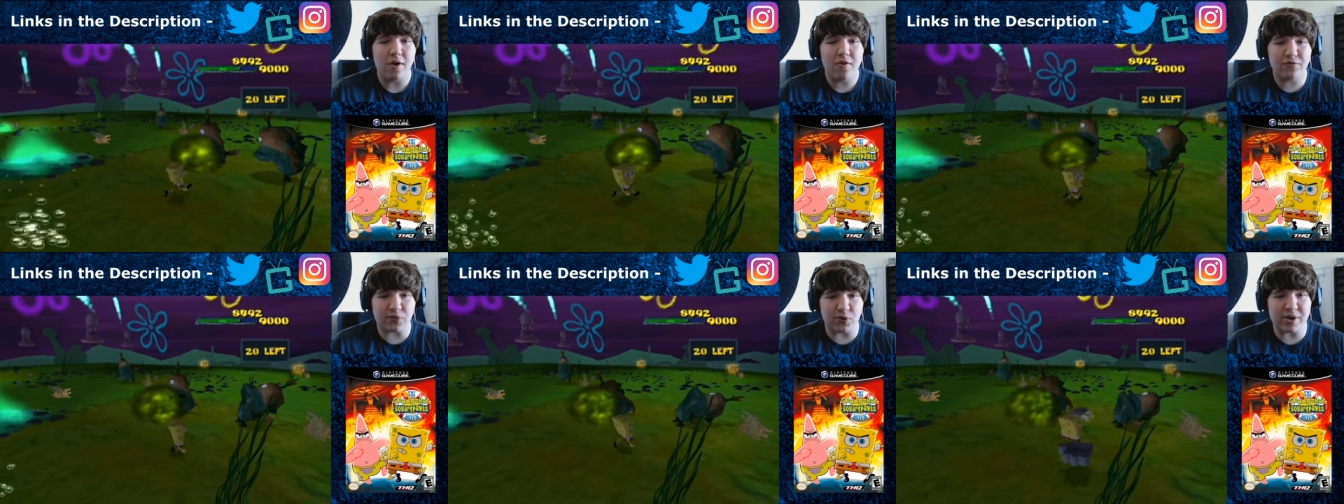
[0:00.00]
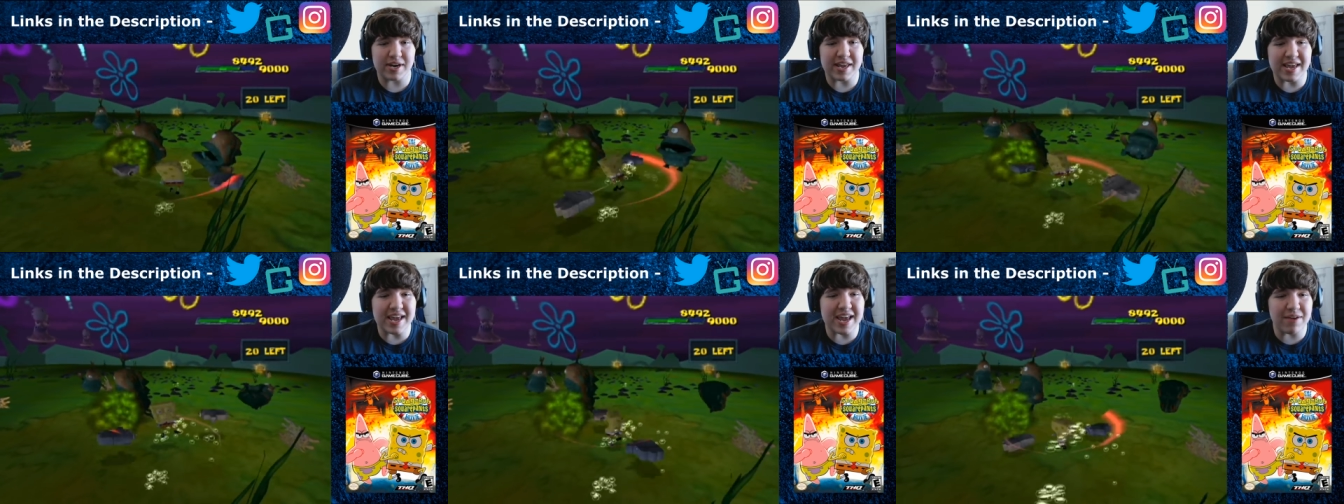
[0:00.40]
for an
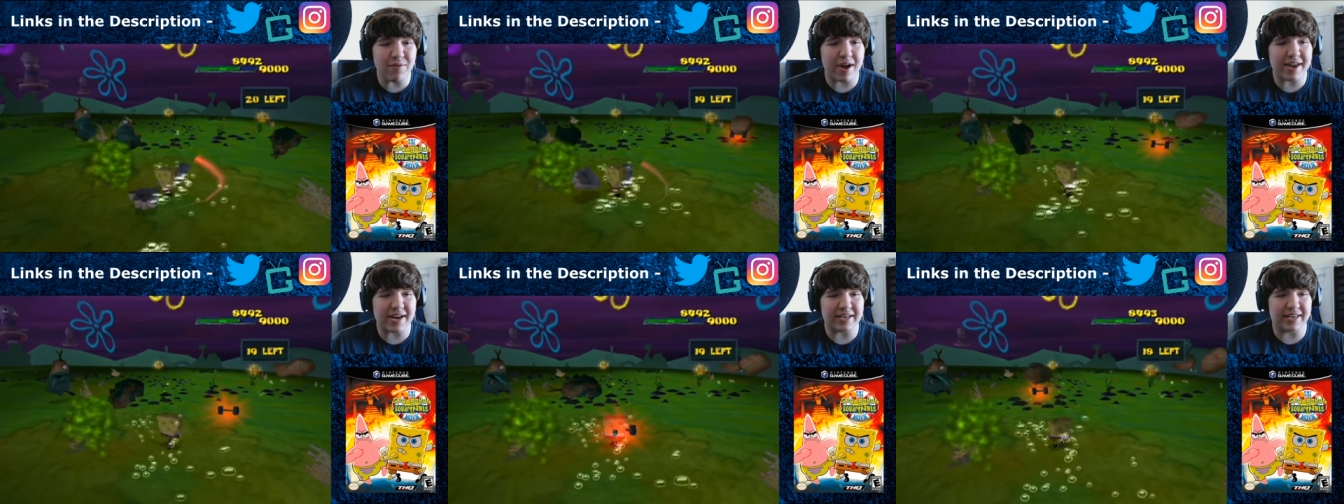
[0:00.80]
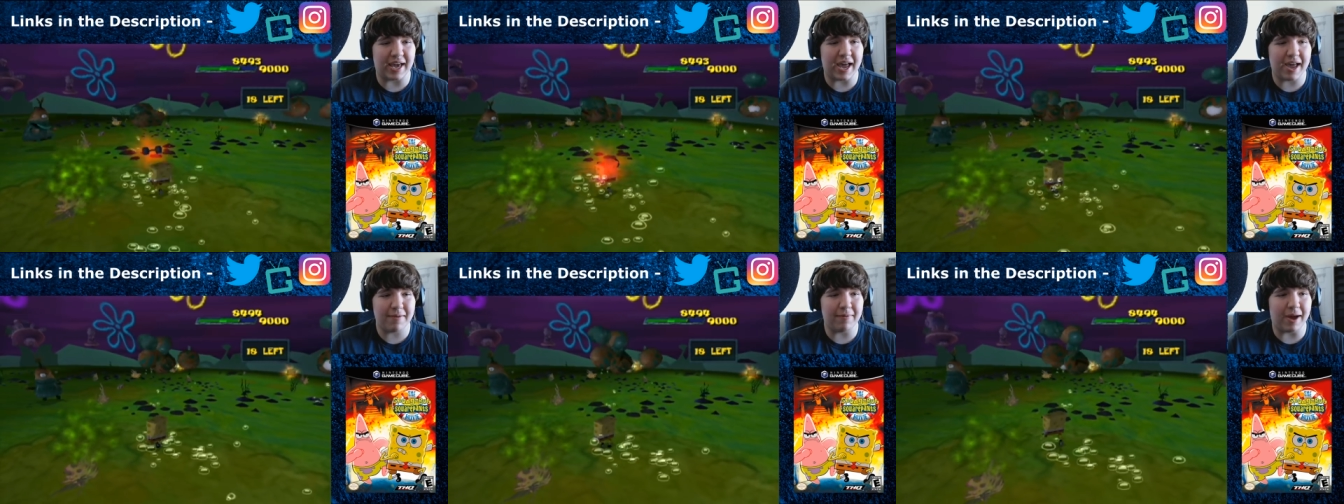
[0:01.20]
E-rated
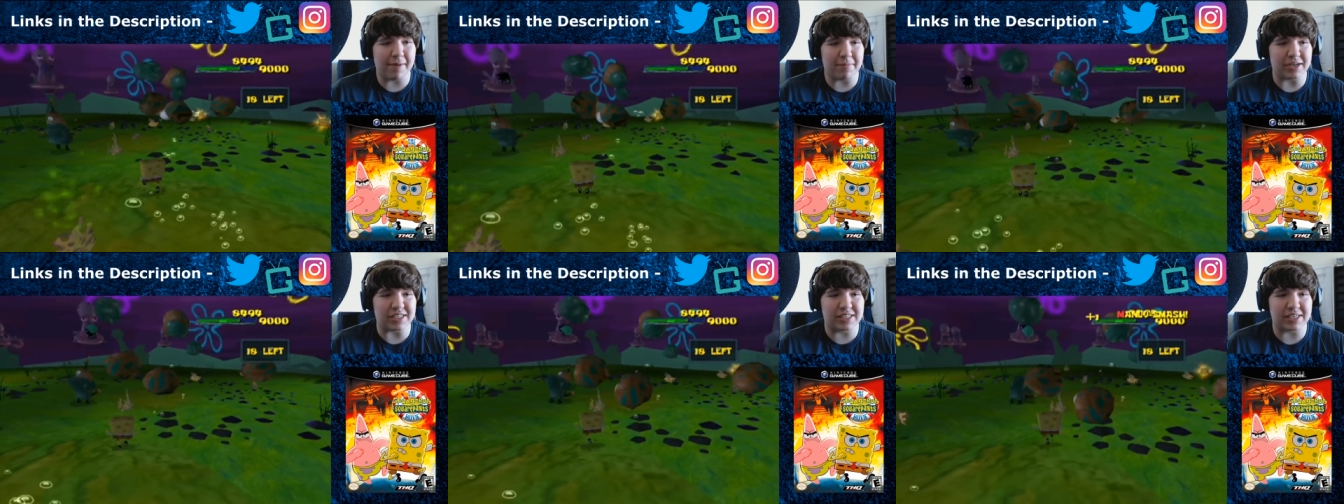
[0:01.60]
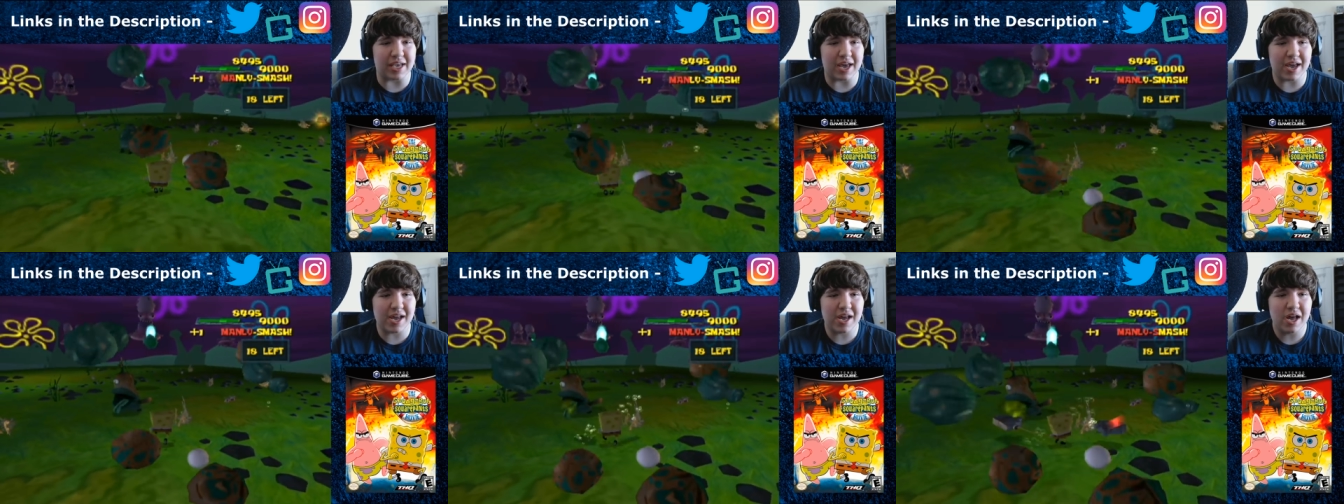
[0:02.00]
game, I must
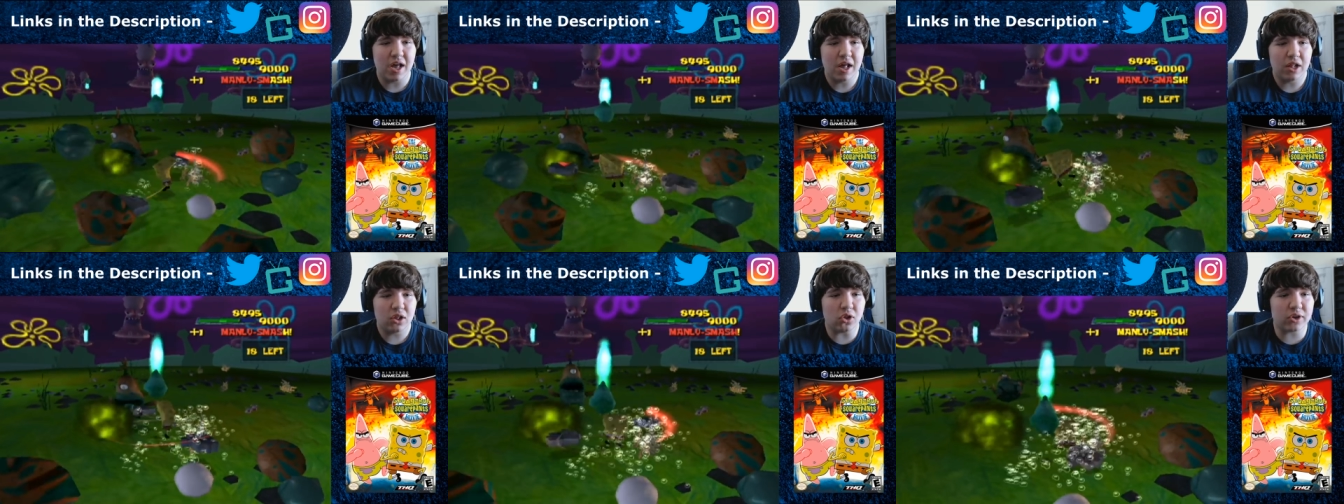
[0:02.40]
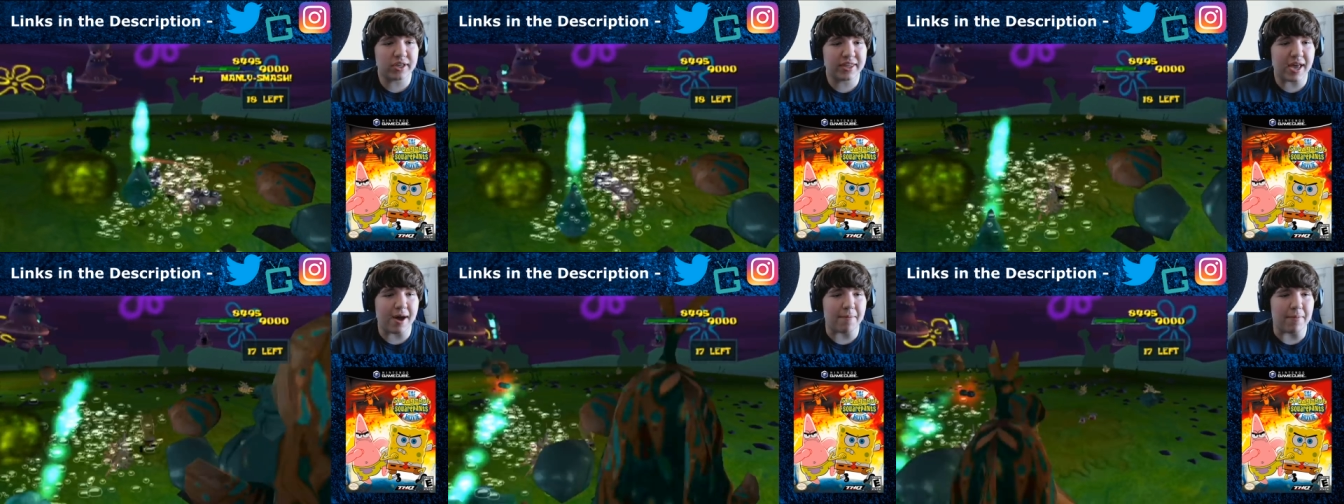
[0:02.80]
say. Look at
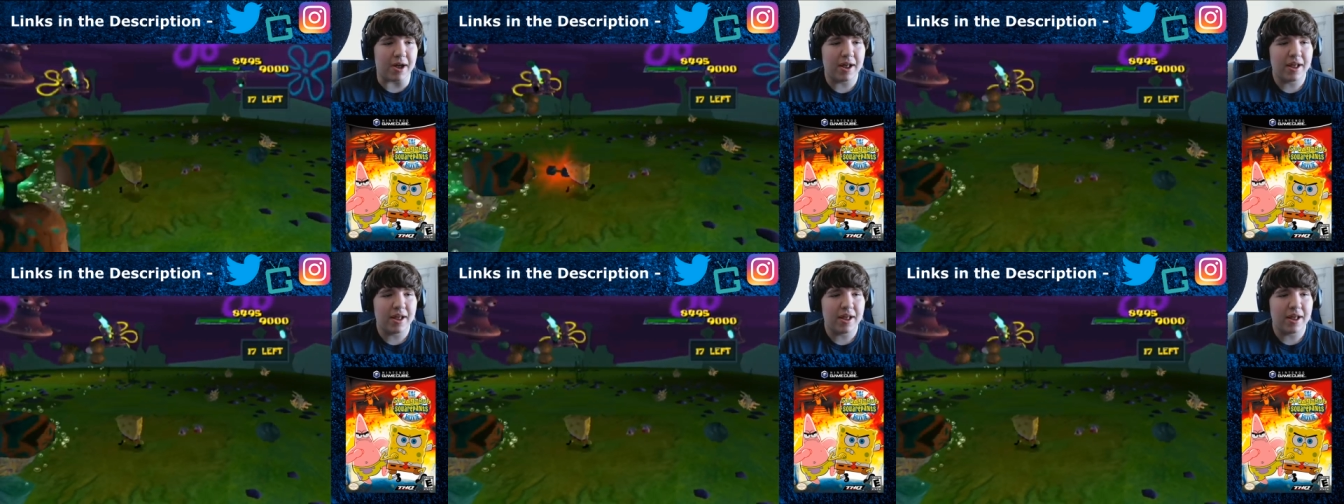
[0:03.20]
them!